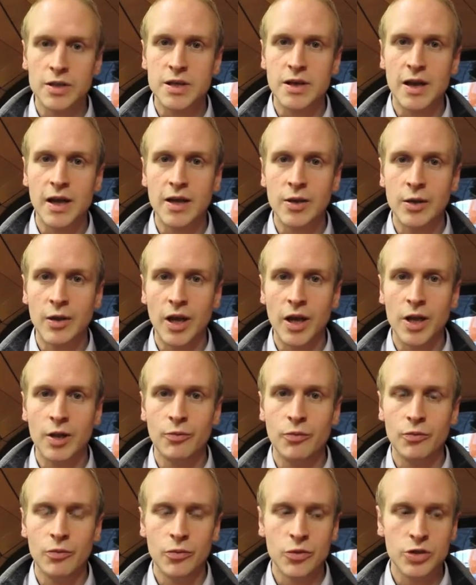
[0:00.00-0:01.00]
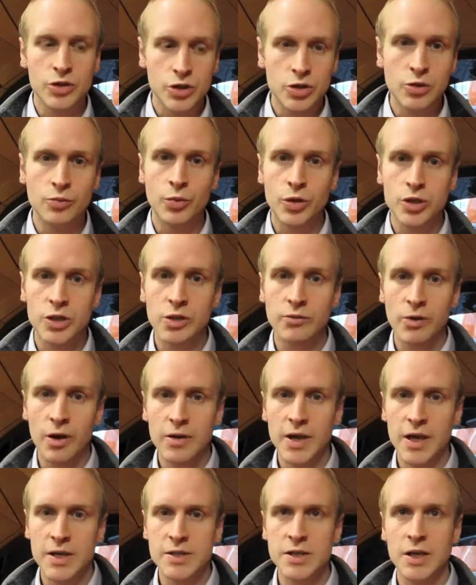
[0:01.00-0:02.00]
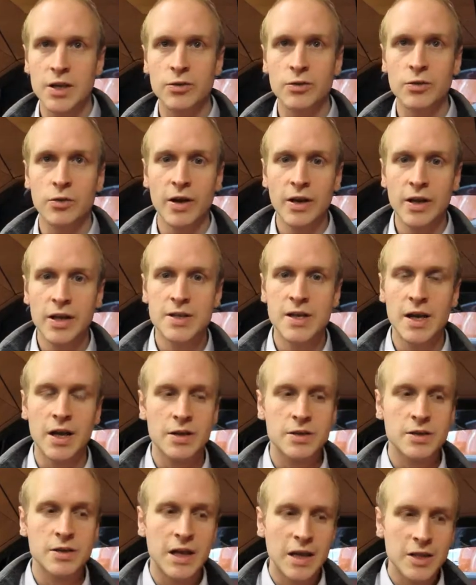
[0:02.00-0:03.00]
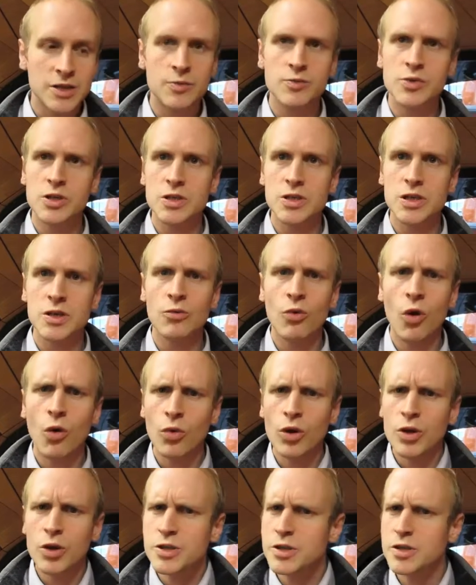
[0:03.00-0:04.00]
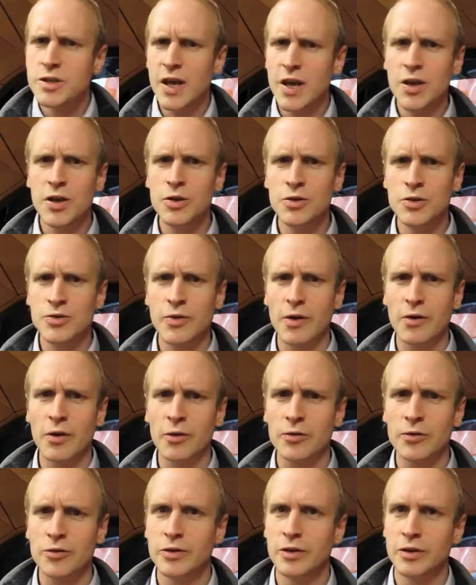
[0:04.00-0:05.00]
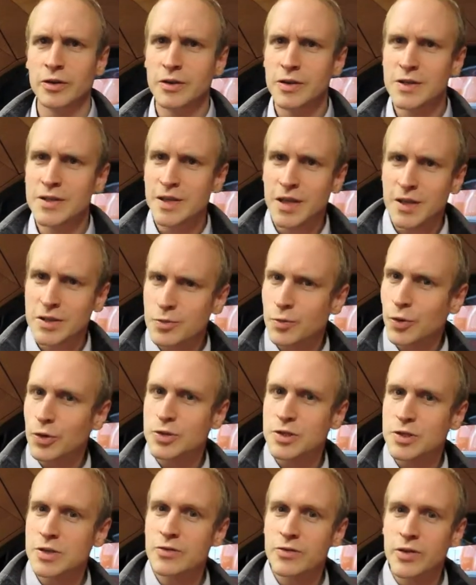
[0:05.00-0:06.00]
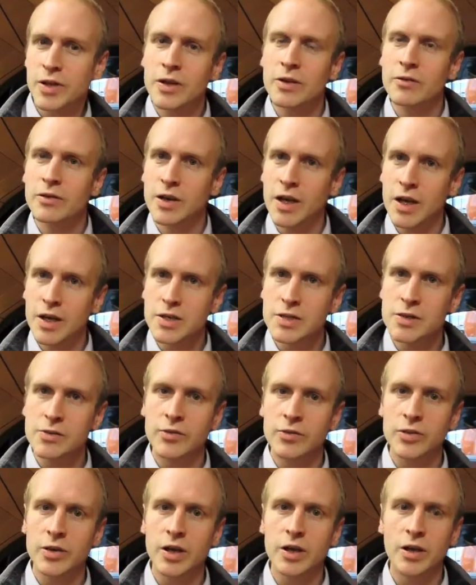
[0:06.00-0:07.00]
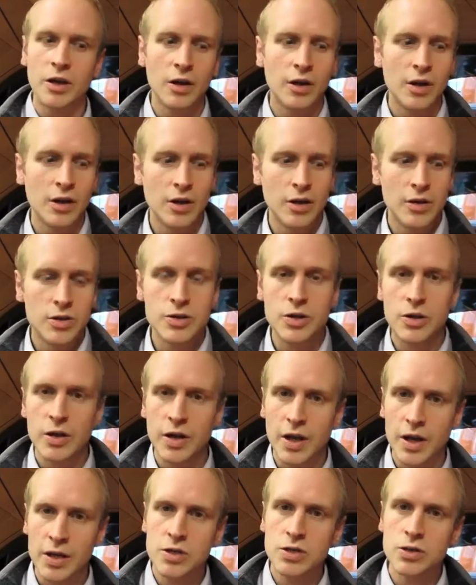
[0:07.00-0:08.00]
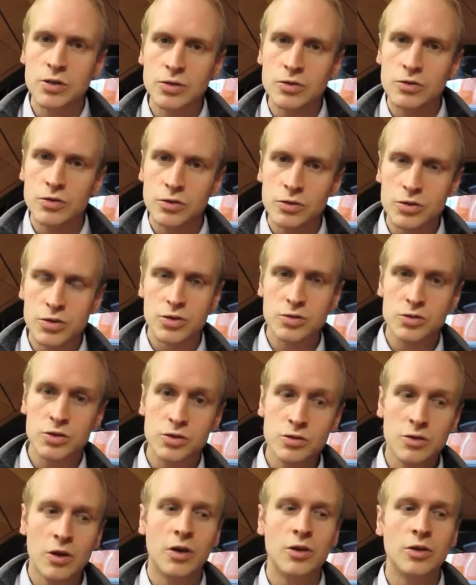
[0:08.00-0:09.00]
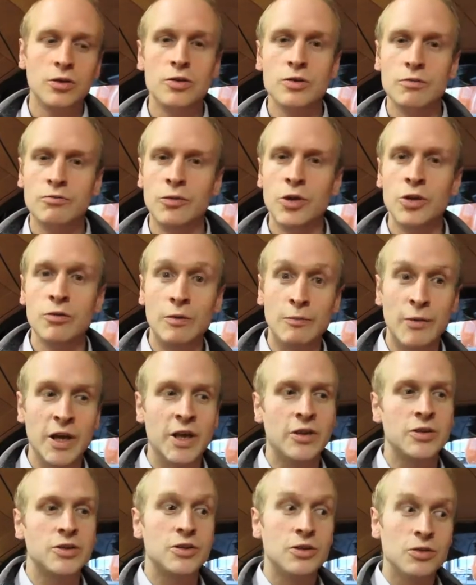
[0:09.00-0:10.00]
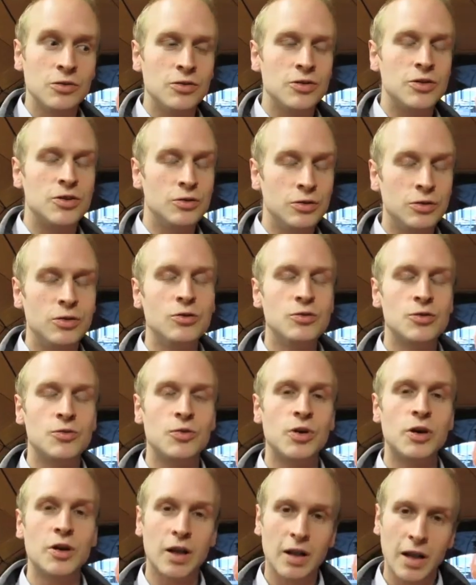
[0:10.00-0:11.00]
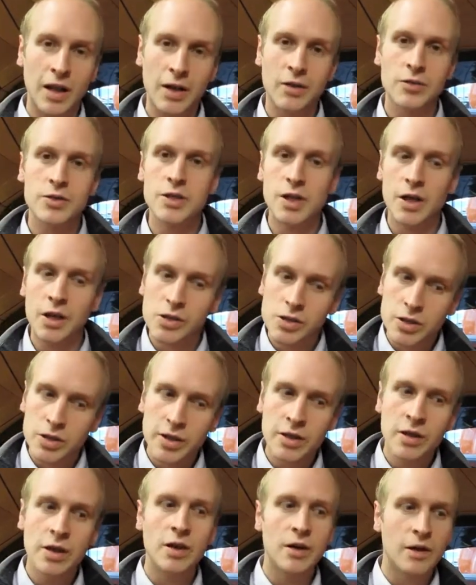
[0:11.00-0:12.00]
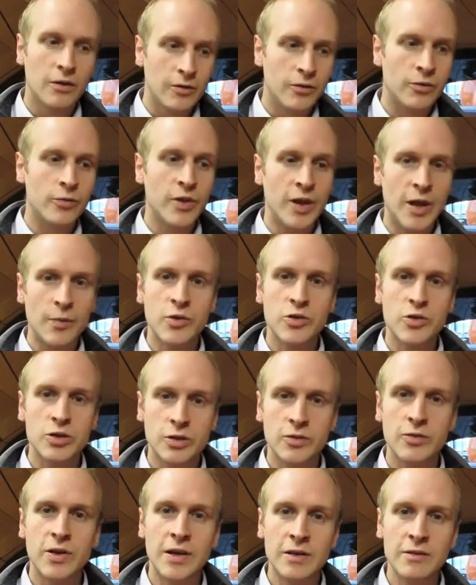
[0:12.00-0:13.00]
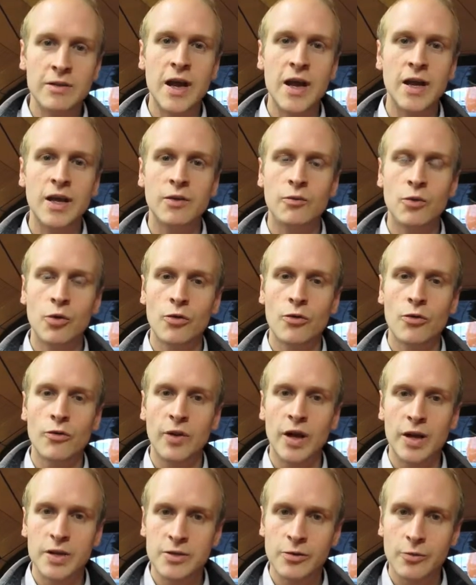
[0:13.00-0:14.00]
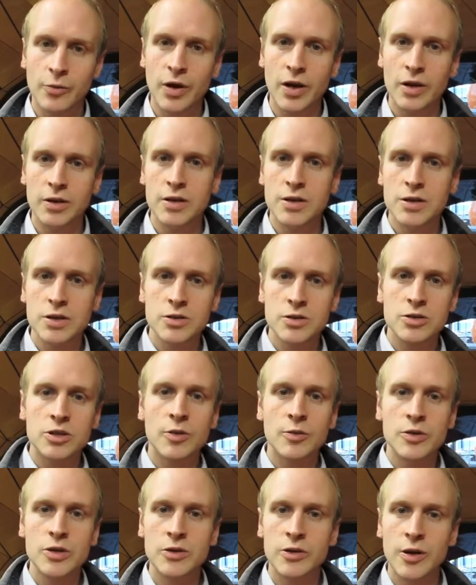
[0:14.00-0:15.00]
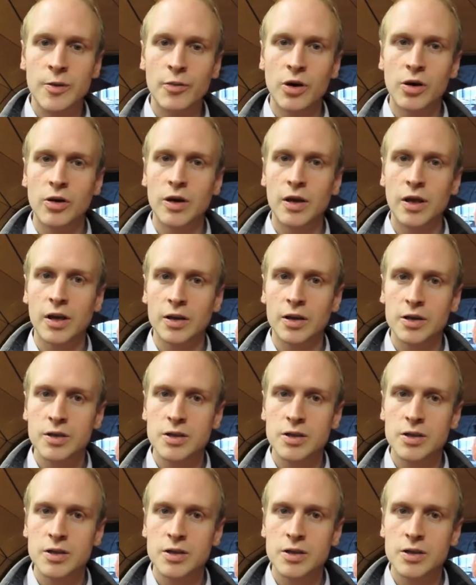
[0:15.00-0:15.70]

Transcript: any student putting their own essay through any text gets them to see what words do they use very often, and is that a positive thing or a negative thing. So actually you can make the students use word clouds and actually from them and sort of gain a more reflective practice in terms of their marking and